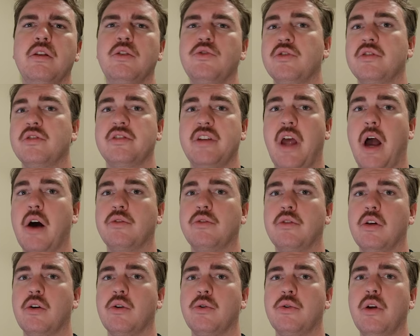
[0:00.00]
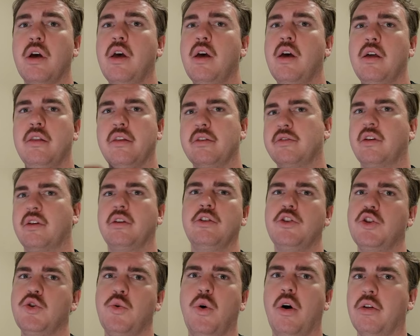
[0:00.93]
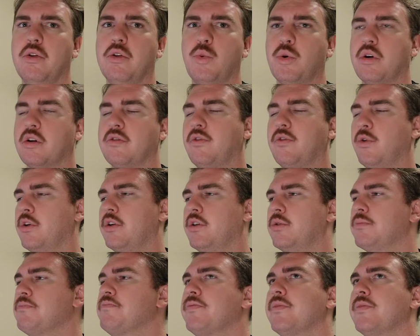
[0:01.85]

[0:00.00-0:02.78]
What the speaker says: you just download that's going to do all the work for you.